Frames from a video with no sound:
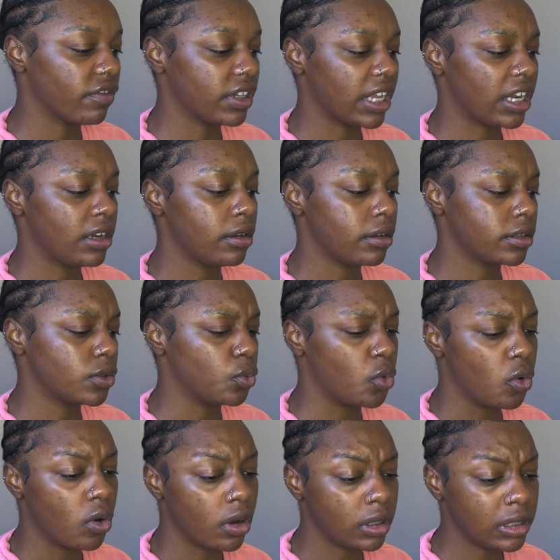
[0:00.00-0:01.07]
that looks
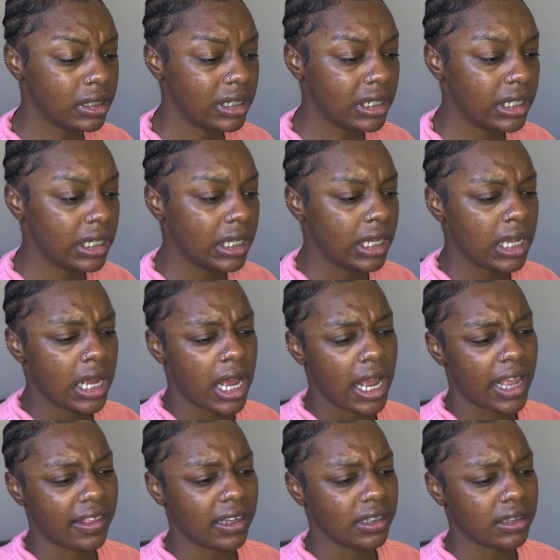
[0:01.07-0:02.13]
worn. I
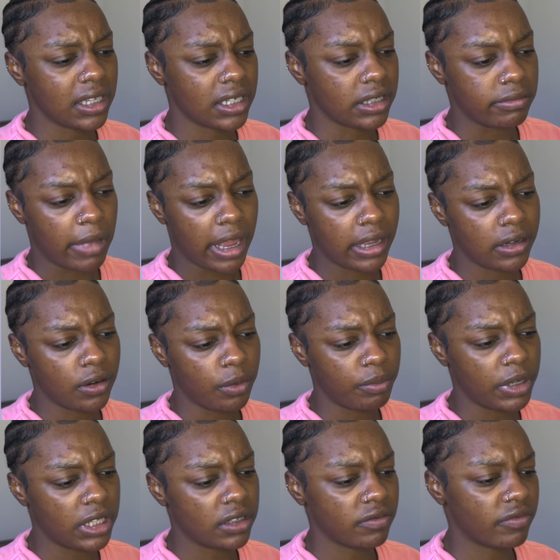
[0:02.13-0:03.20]
think this might not be
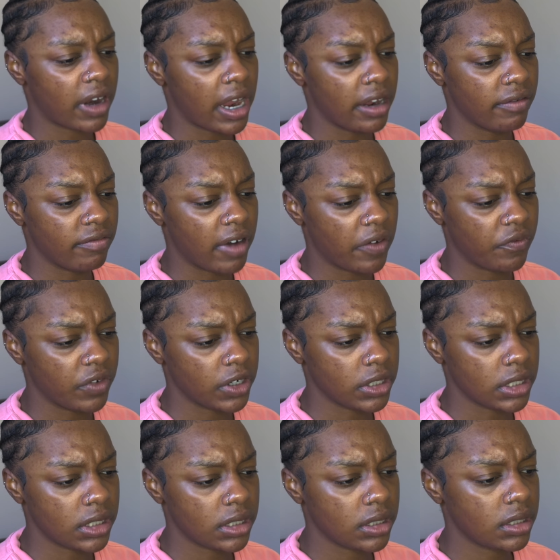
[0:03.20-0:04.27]
the right
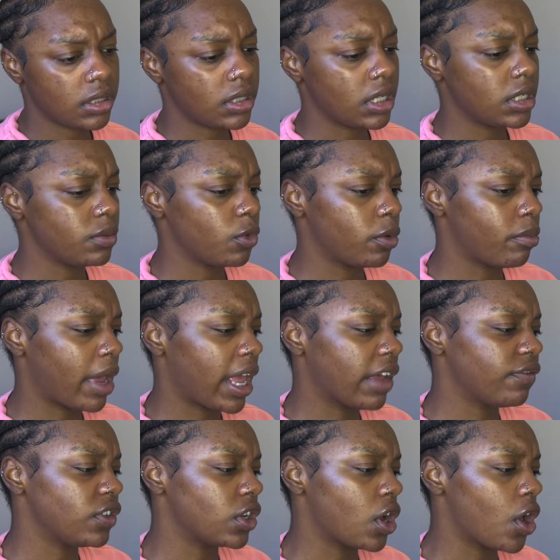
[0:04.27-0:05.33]
reference. This one might have
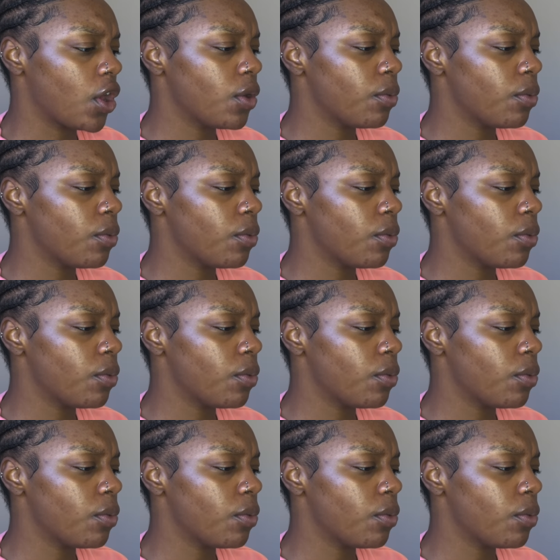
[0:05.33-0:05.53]
to go,